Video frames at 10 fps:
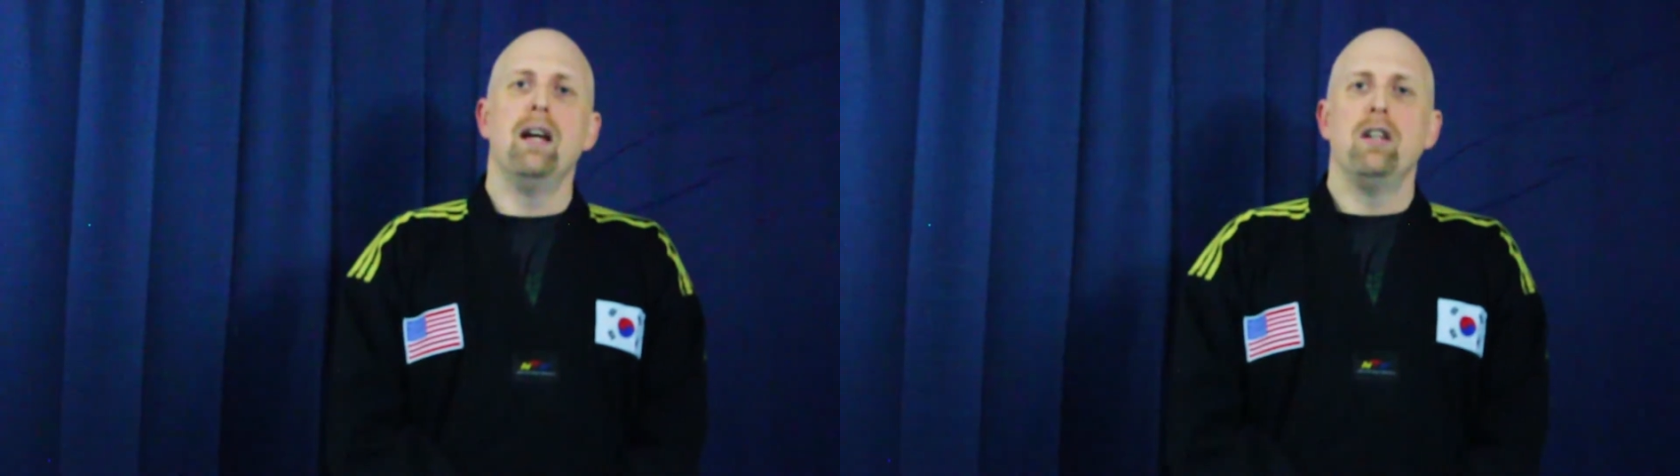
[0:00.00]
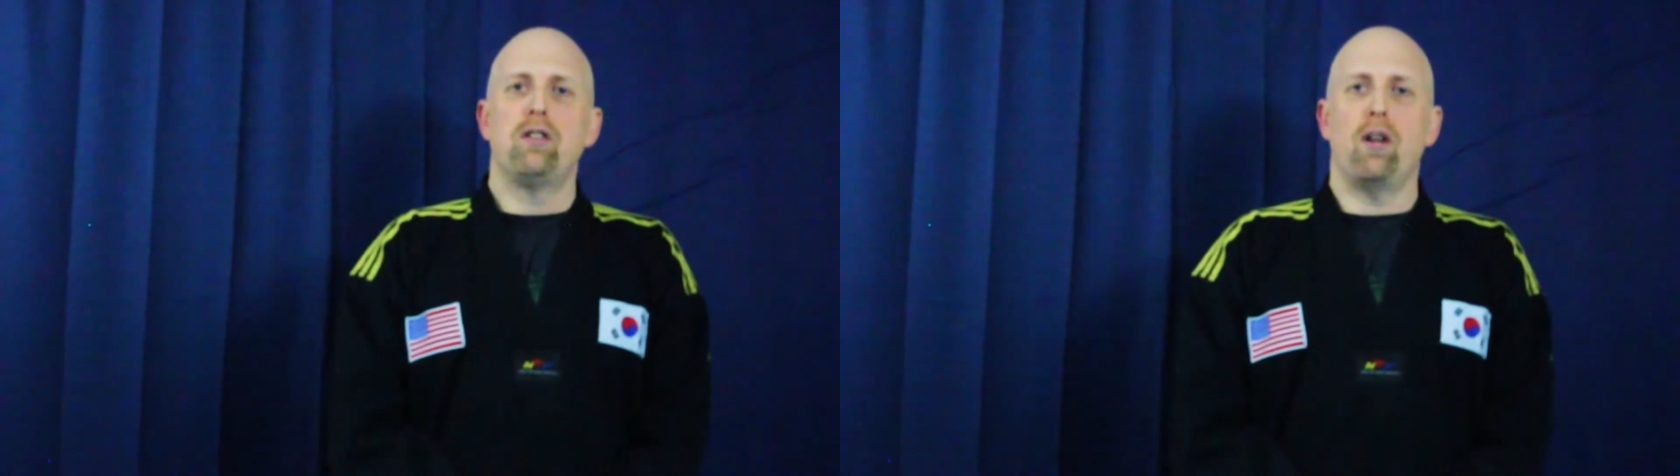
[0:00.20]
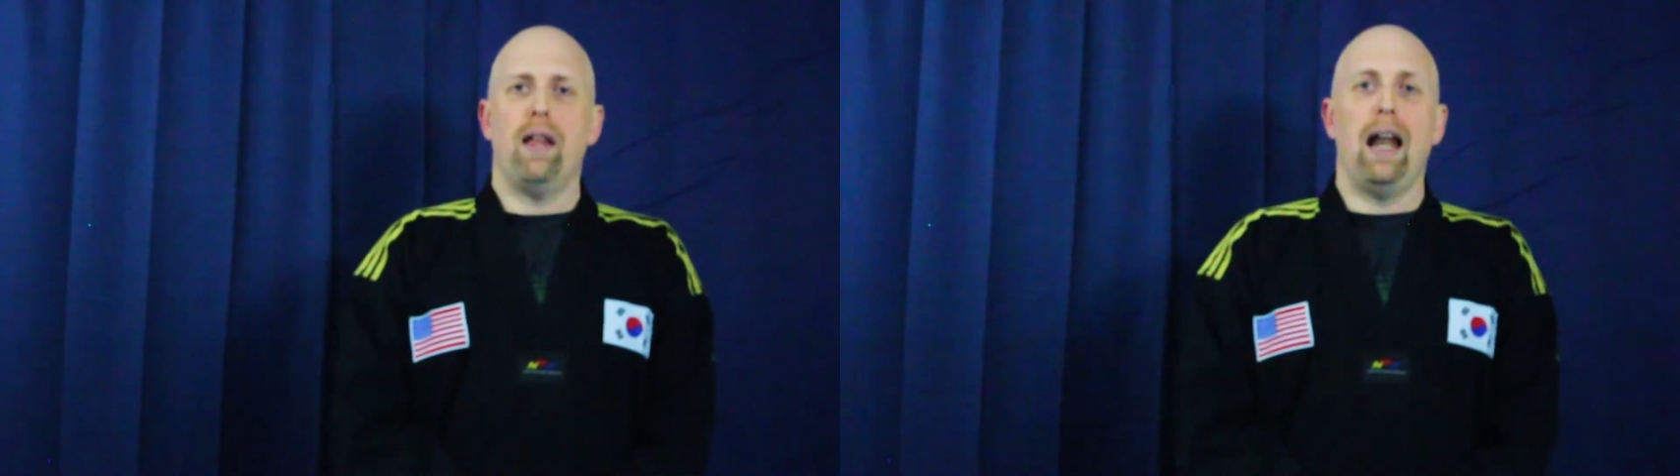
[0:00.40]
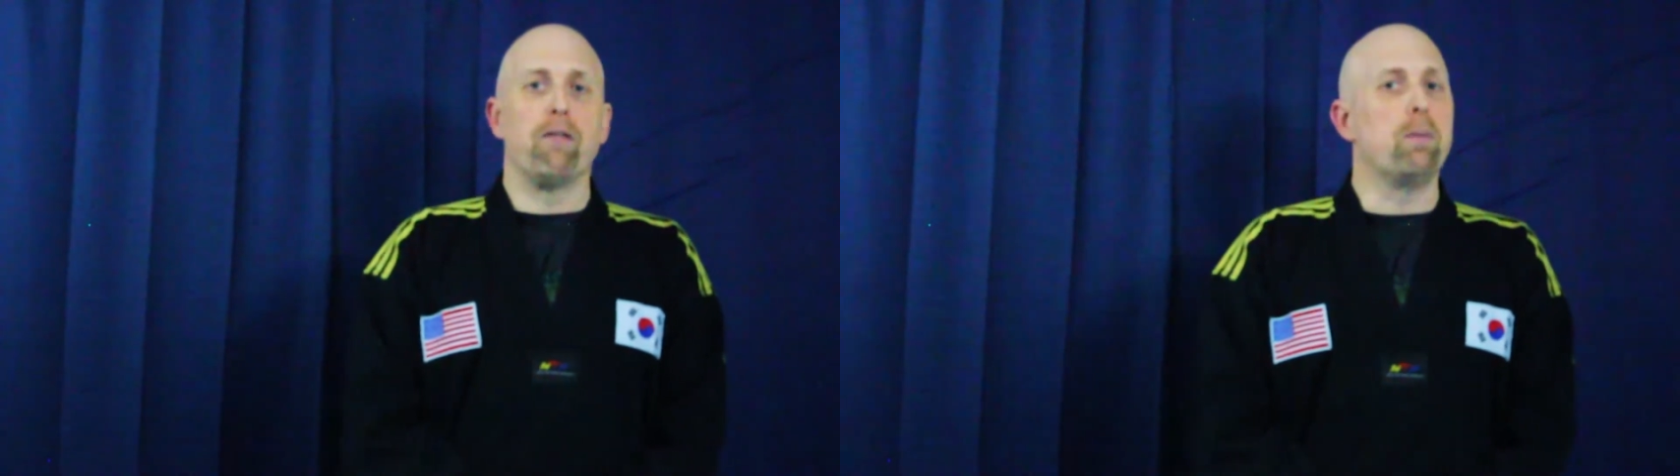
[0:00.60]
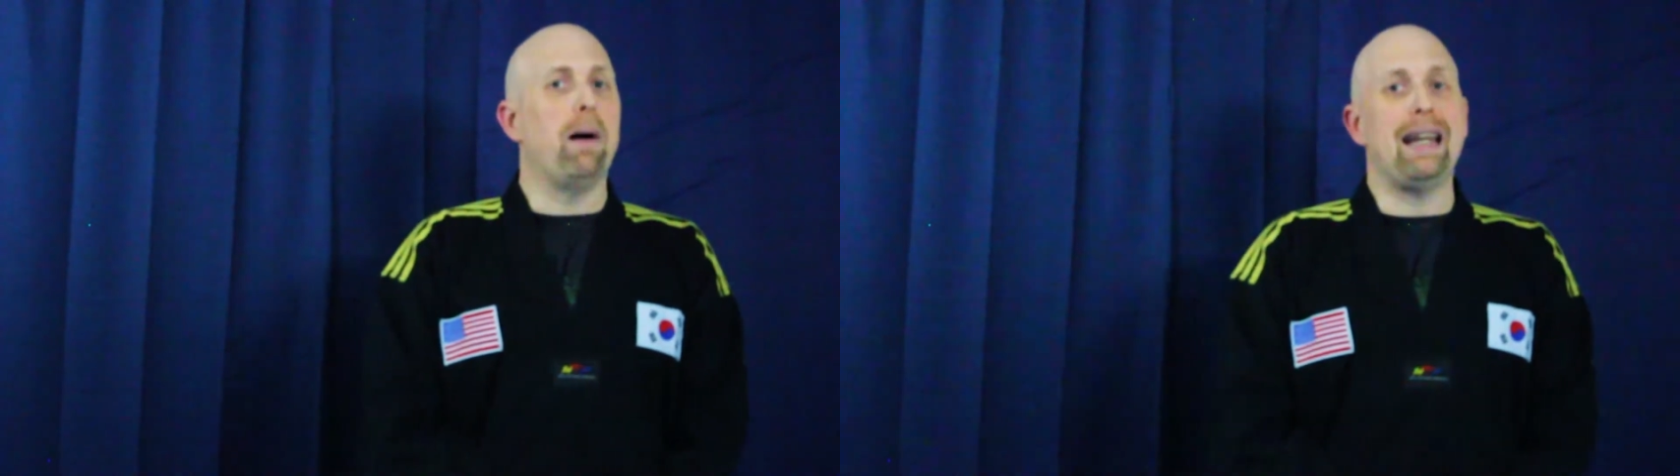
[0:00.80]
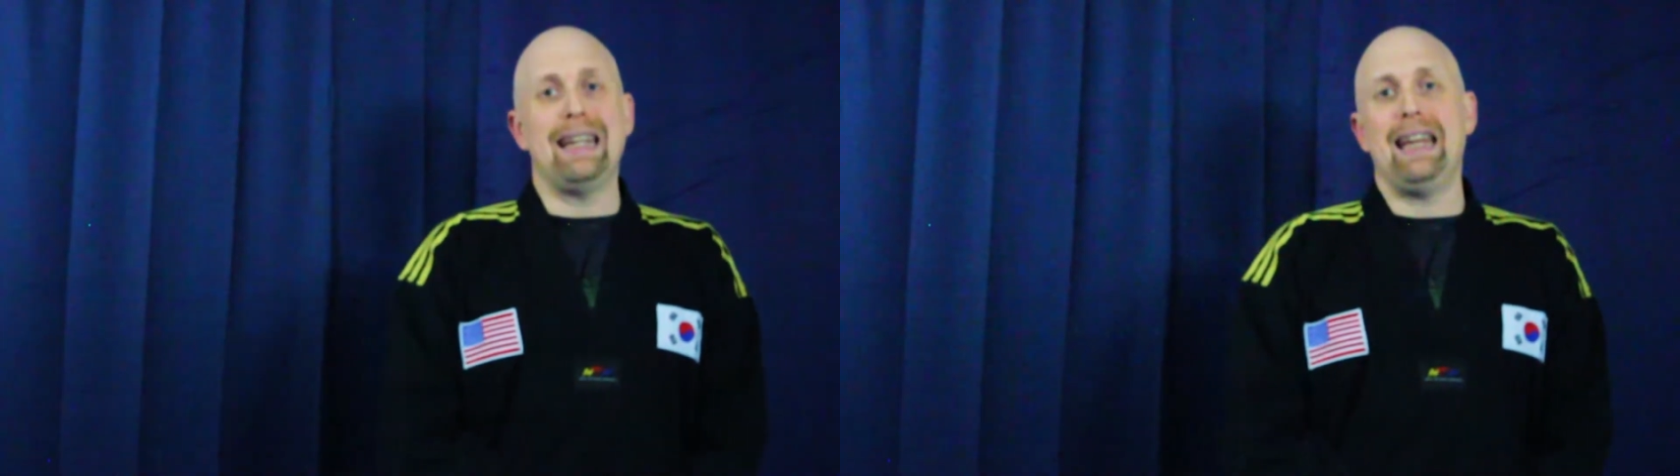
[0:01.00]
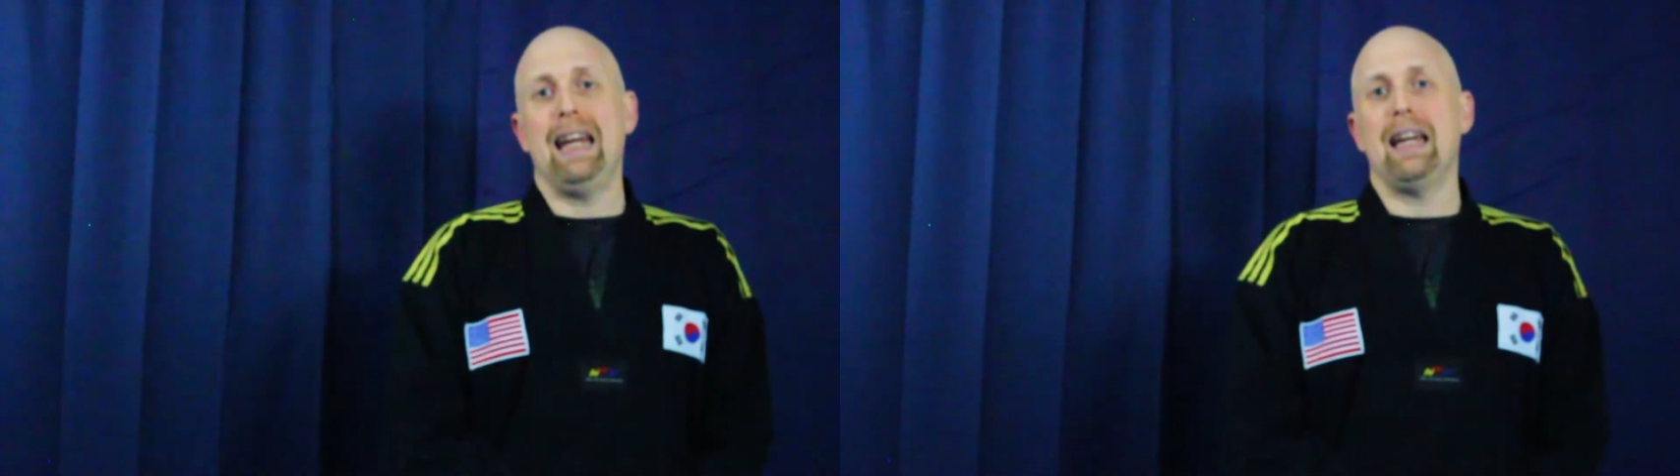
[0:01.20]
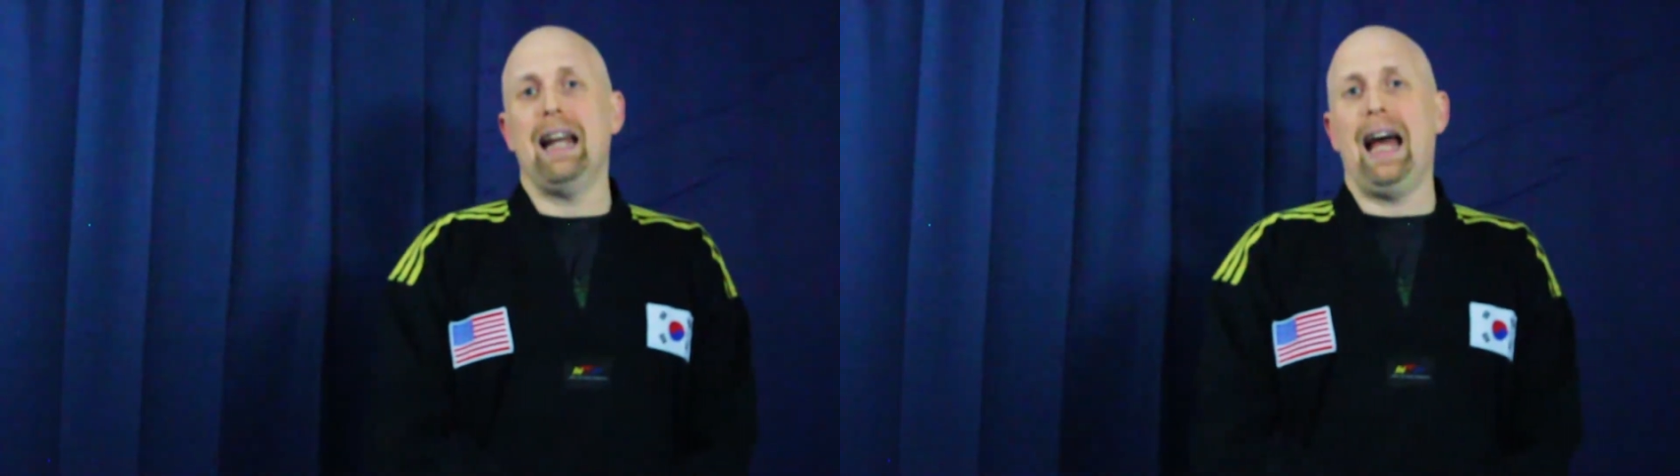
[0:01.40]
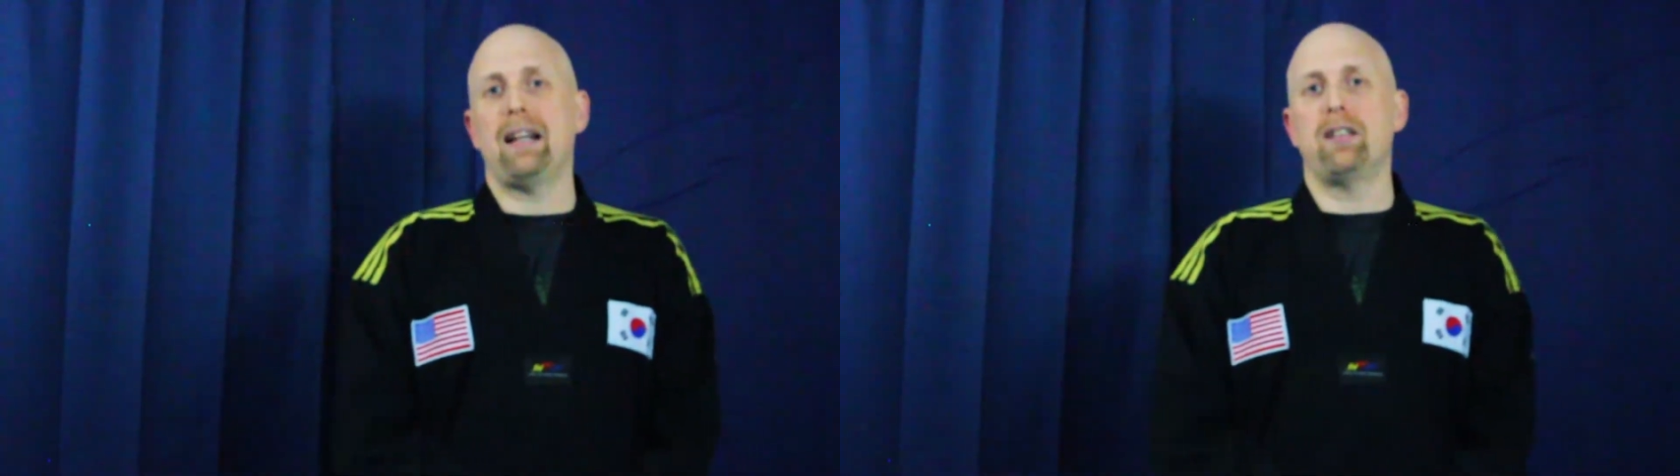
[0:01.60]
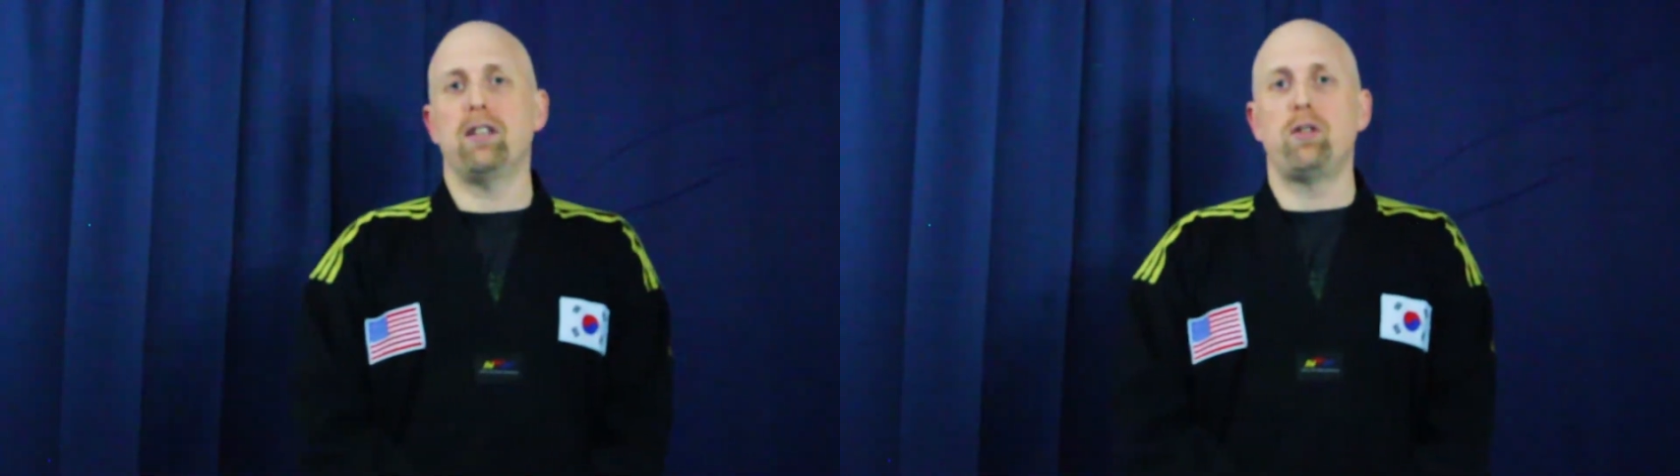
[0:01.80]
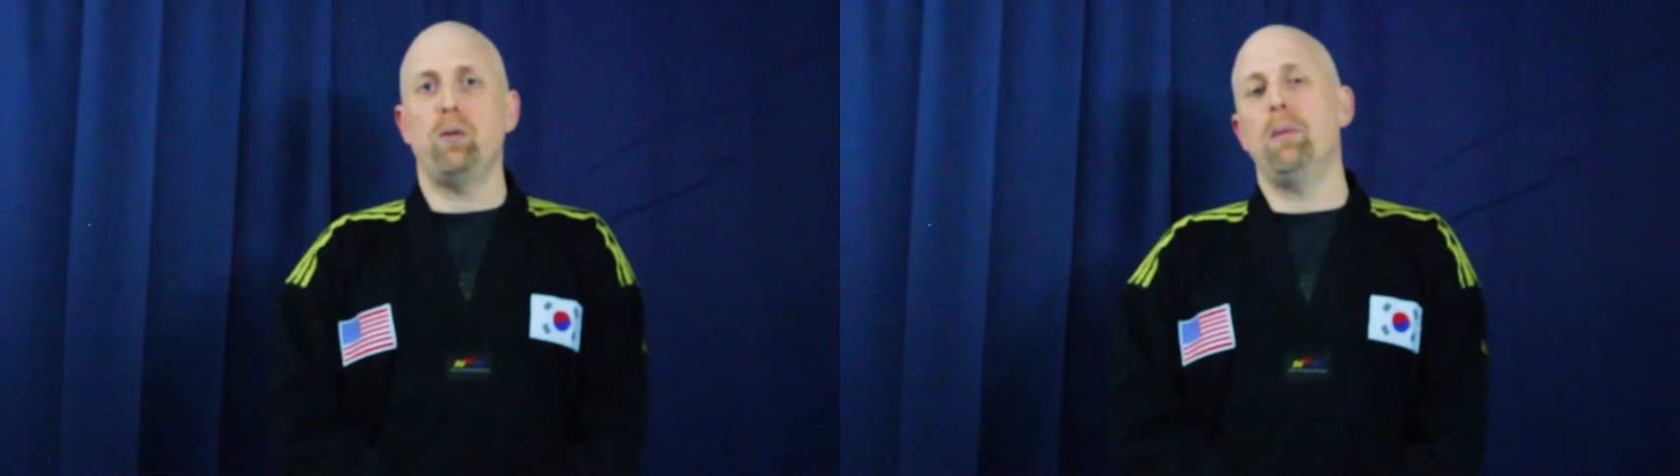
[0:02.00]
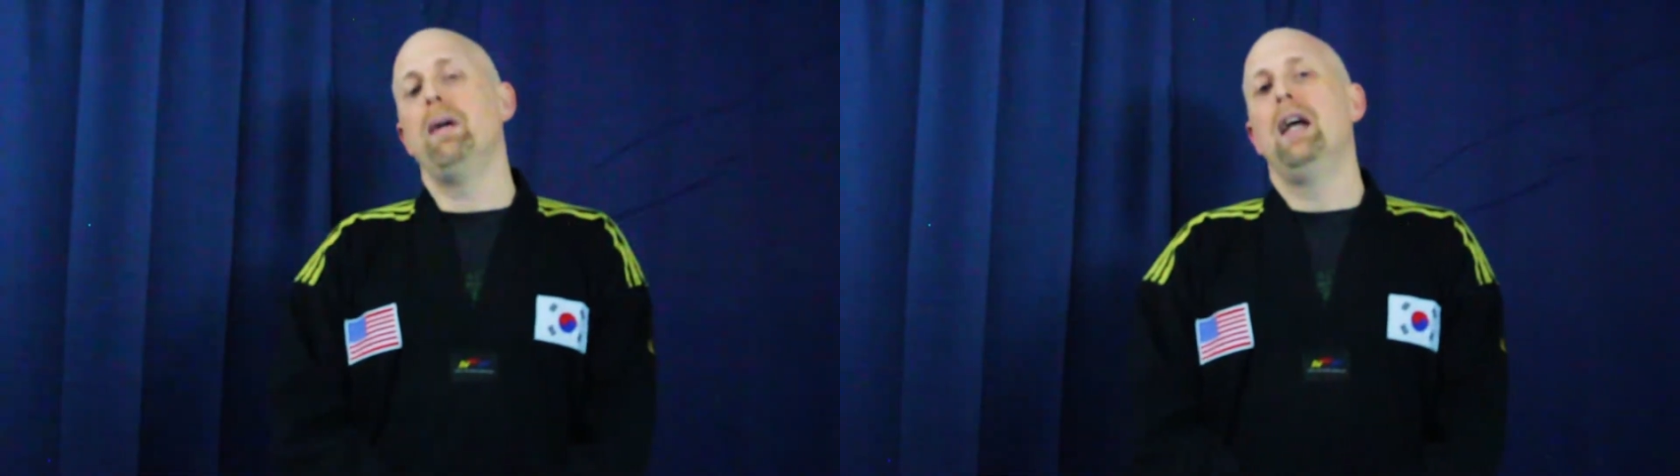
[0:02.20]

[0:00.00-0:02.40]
so that everybody can get access to them.